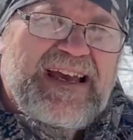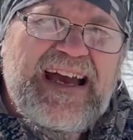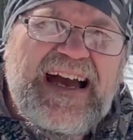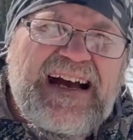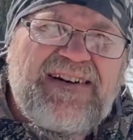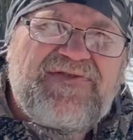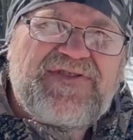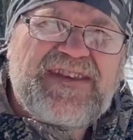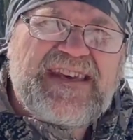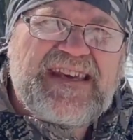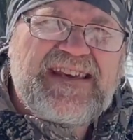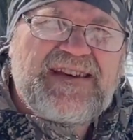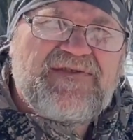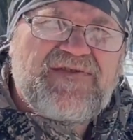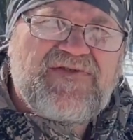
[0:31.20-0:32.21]
half
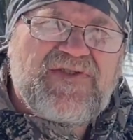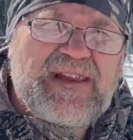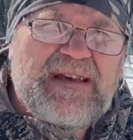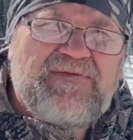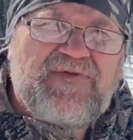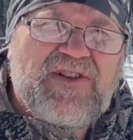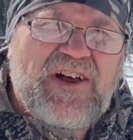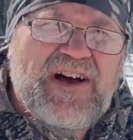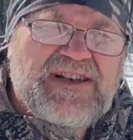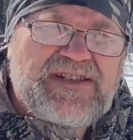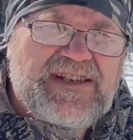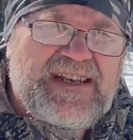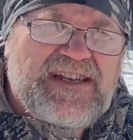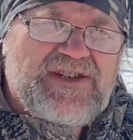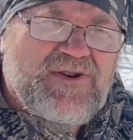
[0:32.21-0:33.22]
the flame
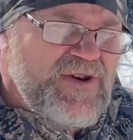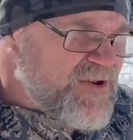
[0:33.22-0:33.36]
velocity, so you